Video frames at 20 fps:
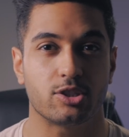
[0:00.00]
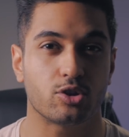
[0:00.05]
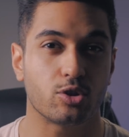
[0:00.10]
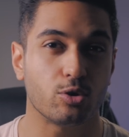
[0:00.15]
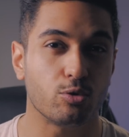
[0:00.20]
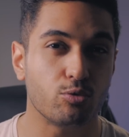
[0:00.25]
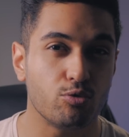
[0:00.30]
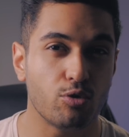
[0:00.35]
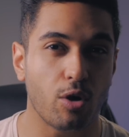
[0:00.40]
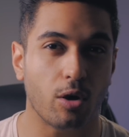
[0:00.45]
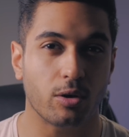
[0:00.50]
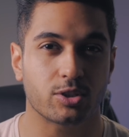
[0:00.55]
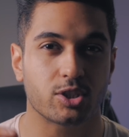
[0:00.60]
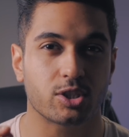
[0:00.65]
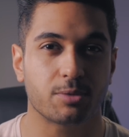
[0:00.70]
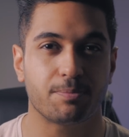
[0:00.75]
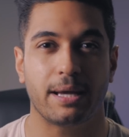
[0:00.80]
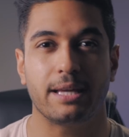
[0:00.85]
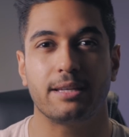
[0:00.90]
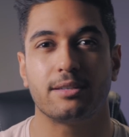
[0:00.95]
Do not
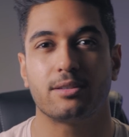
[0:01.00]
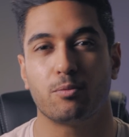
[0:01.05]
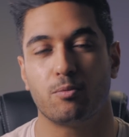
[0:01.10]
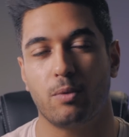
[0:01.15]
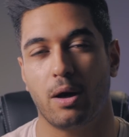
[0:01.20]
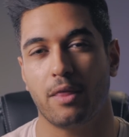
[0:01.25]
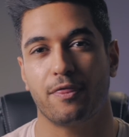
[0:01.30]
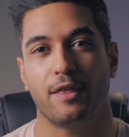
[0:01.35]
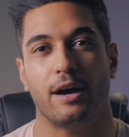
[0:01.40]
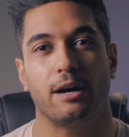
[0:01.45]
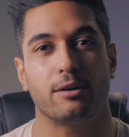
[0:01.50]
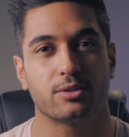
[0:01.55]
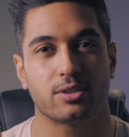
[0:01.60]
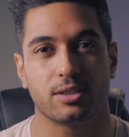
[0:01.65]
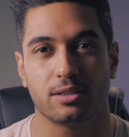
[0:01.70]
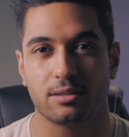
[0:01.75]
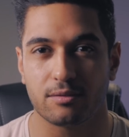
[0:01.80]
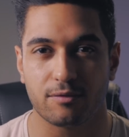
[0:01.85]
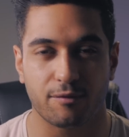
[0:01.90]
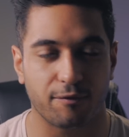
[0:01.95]
spend
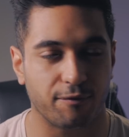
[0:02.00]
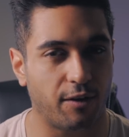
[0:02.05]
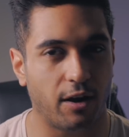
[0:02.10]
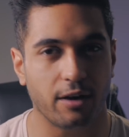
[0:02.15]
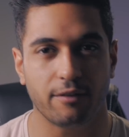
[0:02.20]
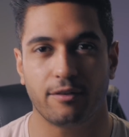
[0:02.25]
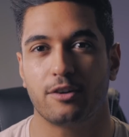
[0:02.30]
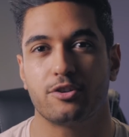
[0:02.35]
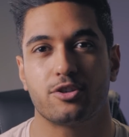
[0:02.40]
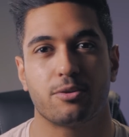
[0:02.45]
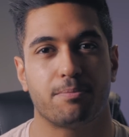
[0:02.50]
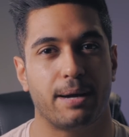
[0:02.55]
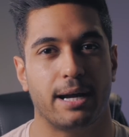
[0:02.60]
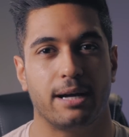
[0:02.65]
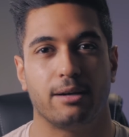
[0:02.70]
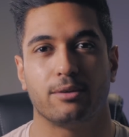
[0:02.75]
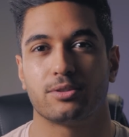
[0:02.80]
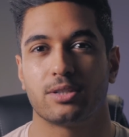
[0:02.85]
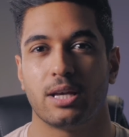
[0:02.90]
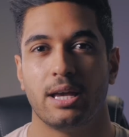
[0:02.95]

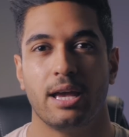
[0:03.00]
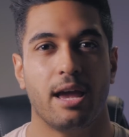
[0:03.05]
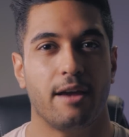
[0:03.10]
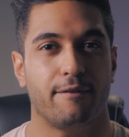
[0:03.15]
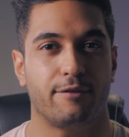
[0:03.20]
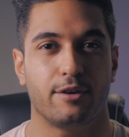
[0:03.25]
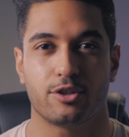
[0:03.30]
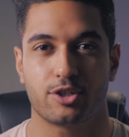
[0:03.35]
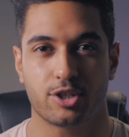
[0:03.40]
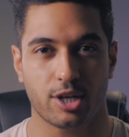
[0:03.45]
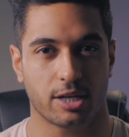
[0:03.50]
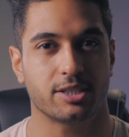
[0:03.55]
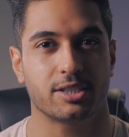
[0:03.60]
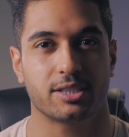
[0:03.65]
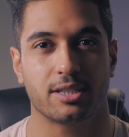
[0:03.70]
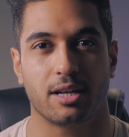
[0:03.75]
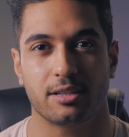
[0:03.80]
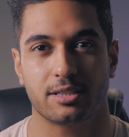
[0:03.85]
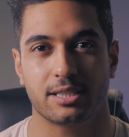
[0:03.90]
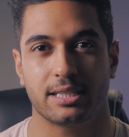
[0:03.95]
£1,500 if you're just
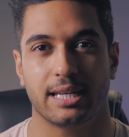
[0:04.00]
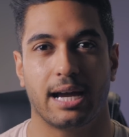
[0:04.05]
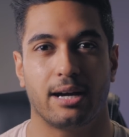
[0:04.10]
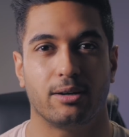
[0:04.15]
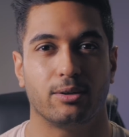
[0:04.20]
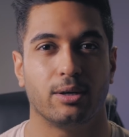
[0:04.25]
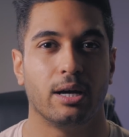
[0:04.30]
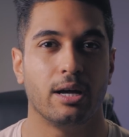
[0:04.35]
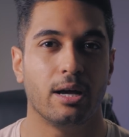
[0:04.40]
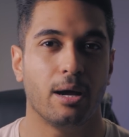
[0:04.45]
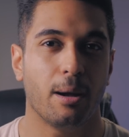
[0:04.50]
starting out.